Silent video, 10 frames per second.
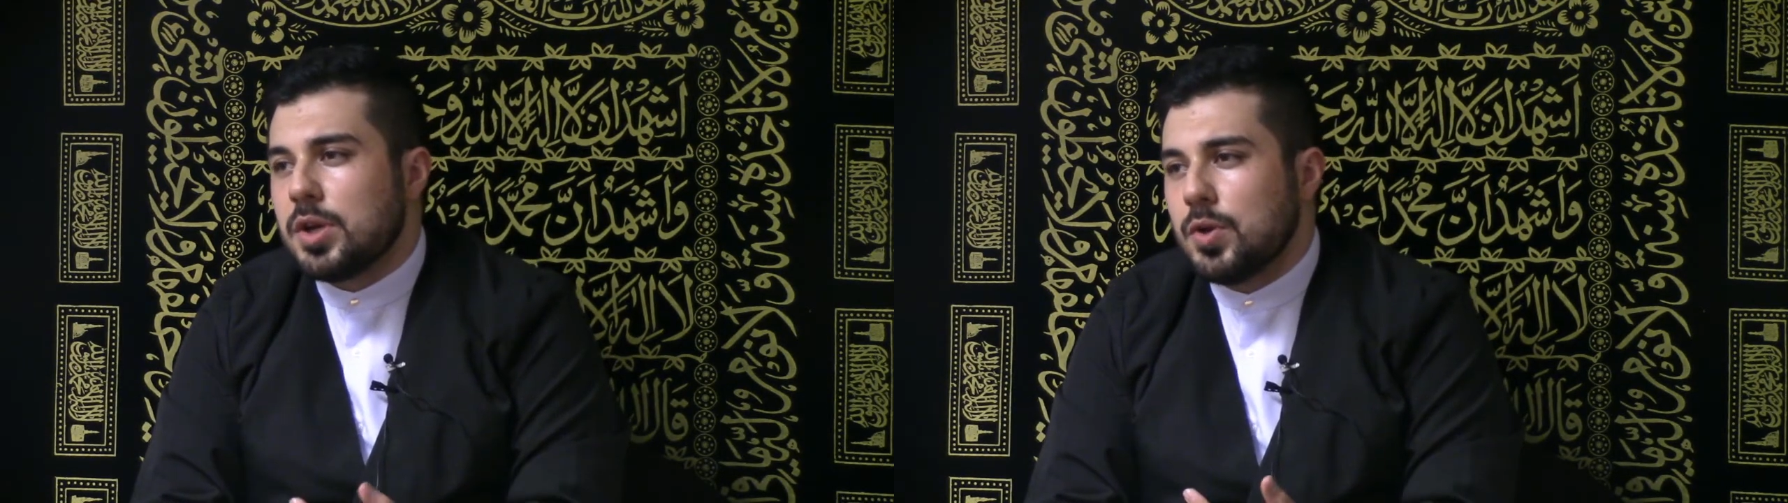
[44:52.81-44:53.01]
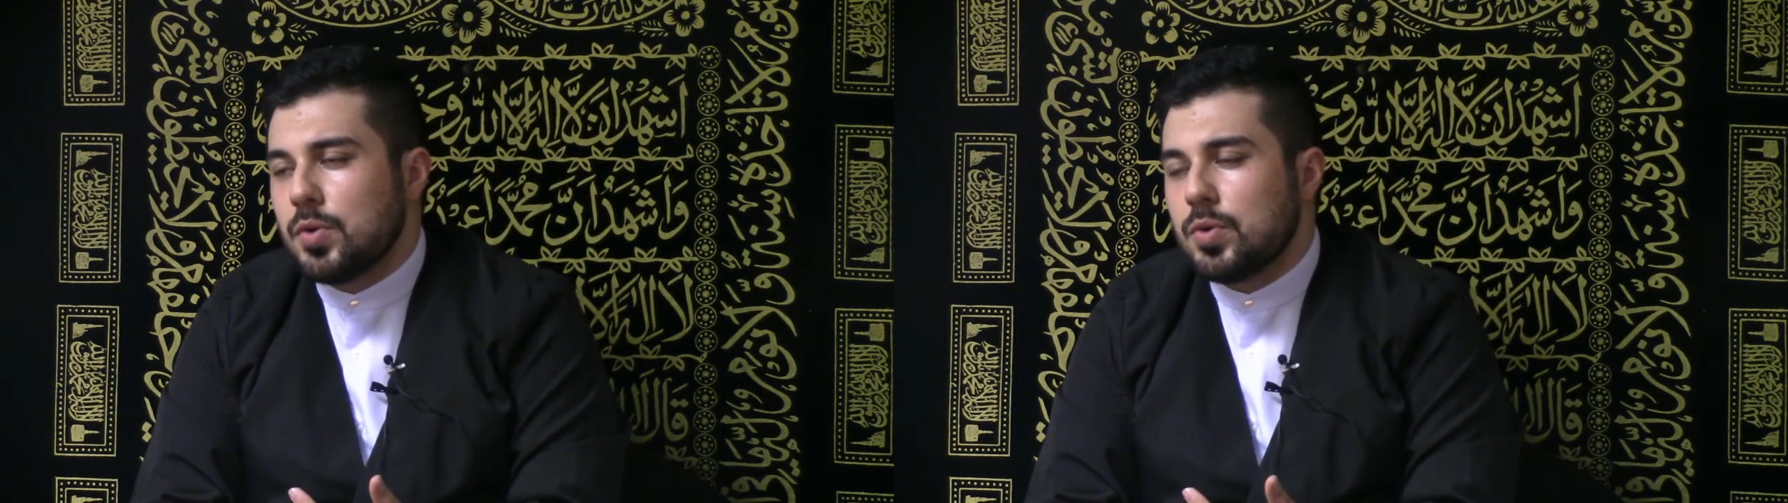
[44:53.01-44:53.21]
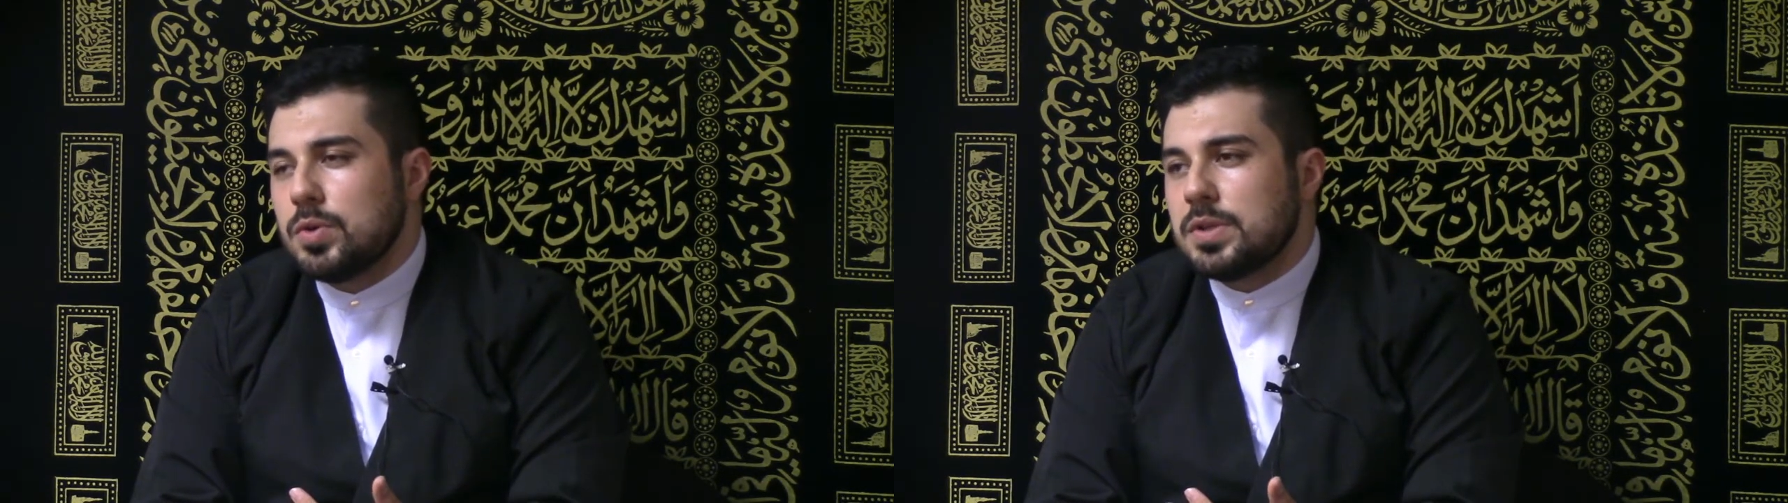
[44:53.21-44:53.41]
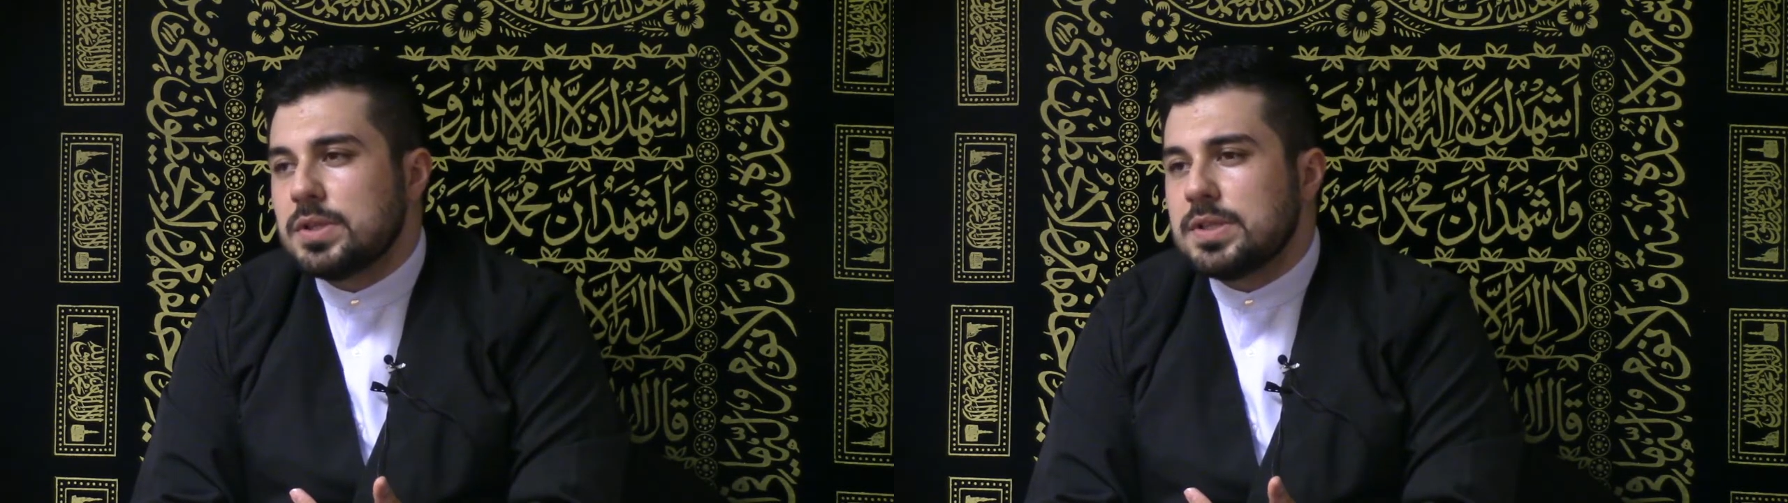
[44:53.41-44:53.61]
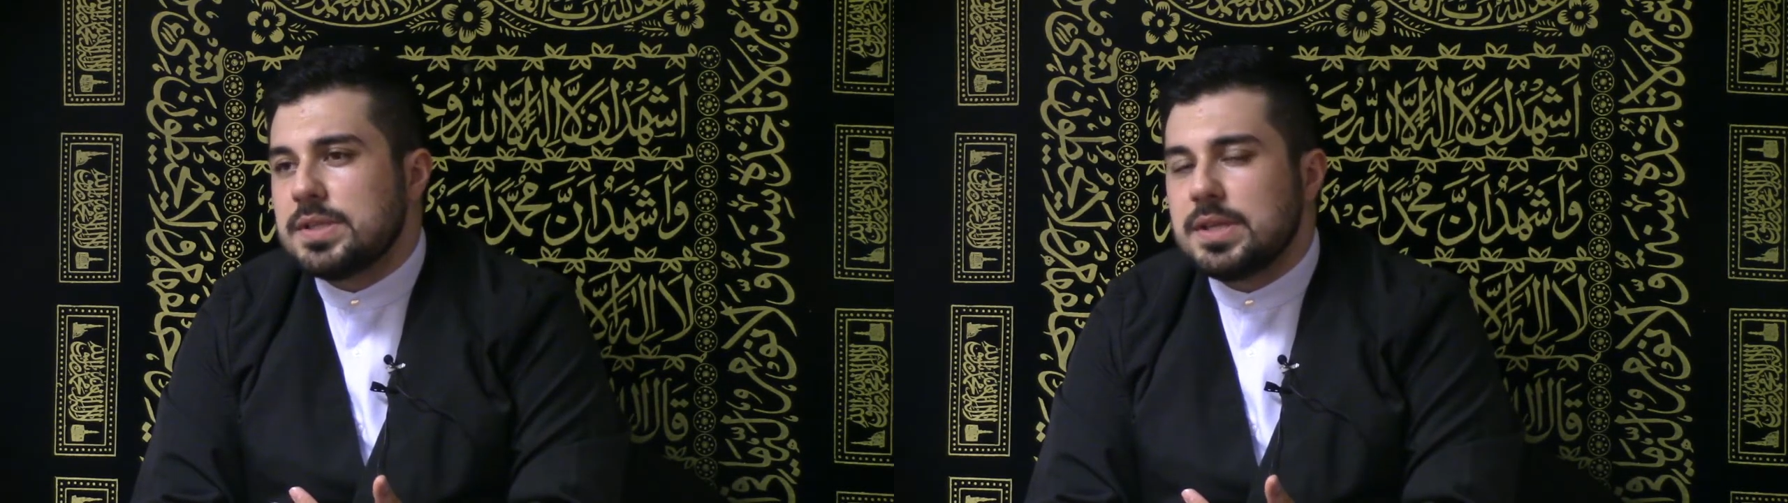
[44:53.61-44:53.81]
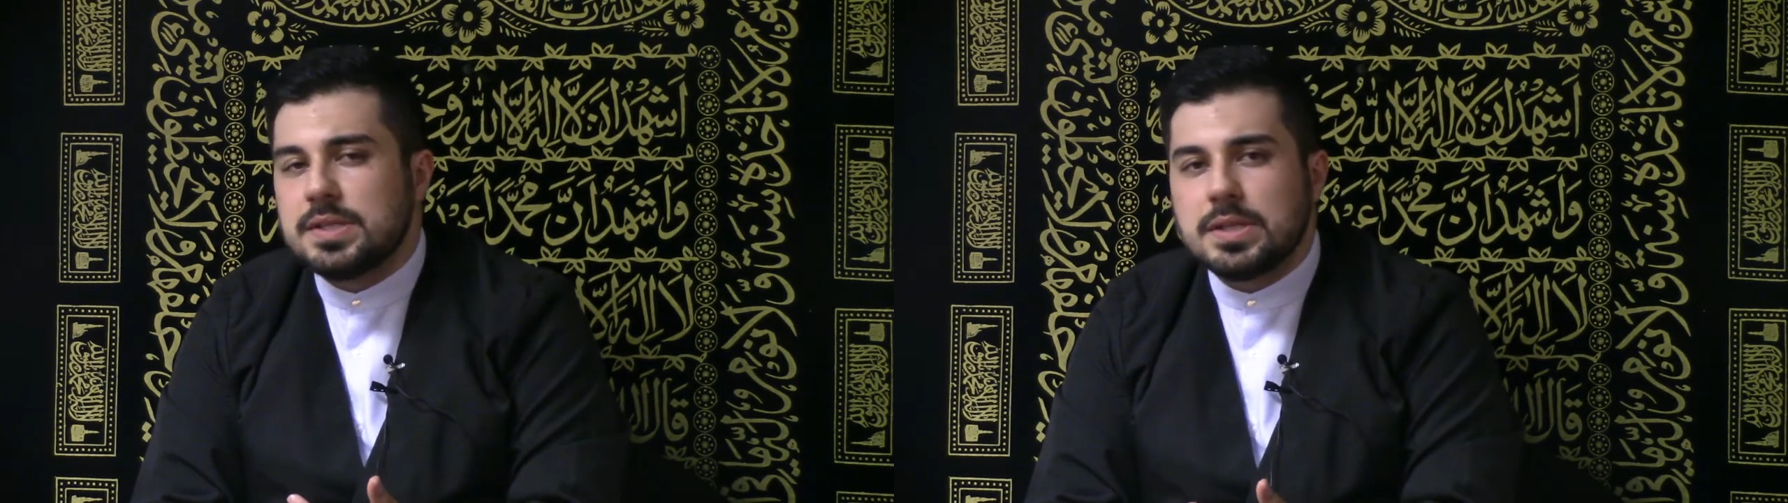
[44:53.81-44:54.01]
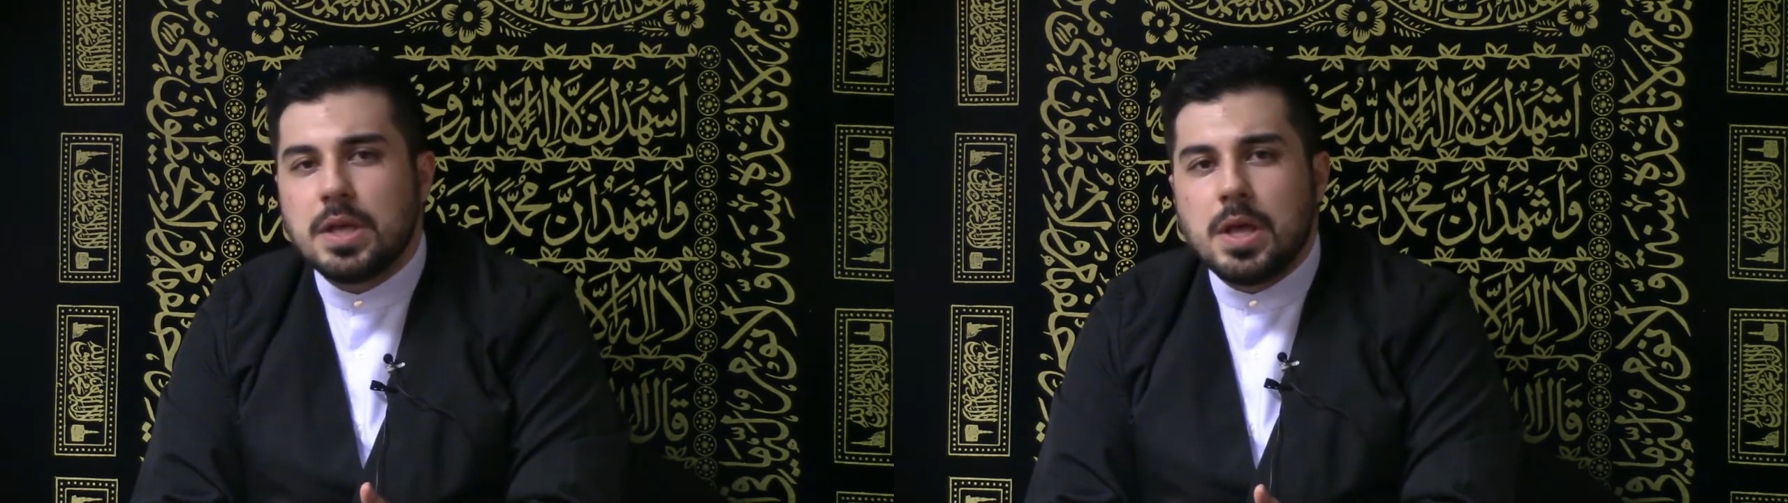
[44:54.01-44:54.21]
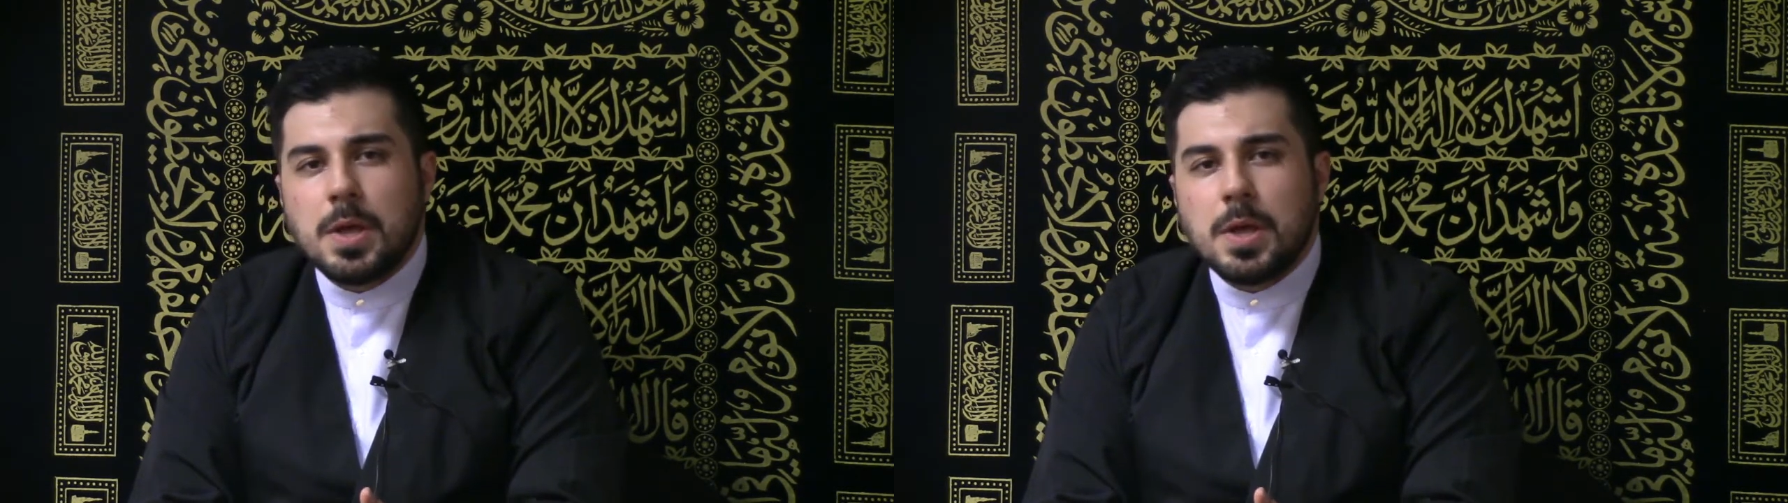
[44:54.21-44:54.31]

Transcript: cure all the diseased.